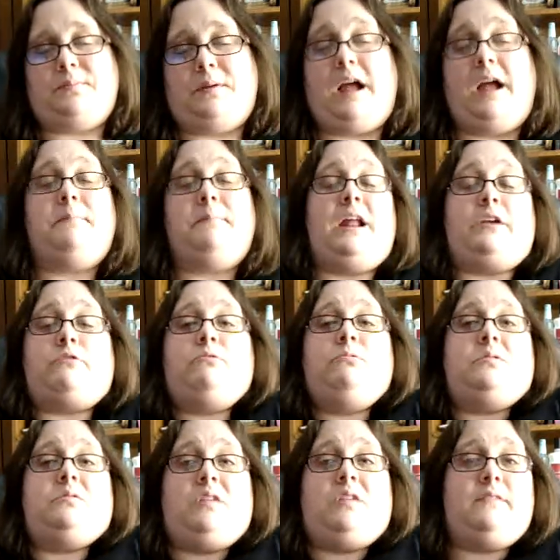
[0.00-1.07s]
But I mean, I grew
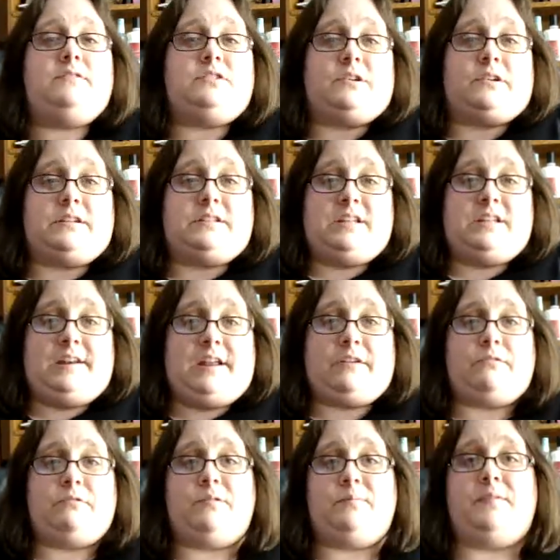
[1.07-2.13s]
to love Circuit City and I
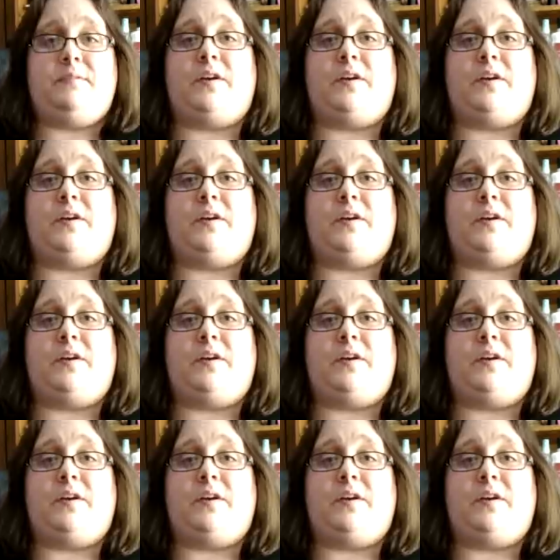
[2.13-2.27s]
grew to be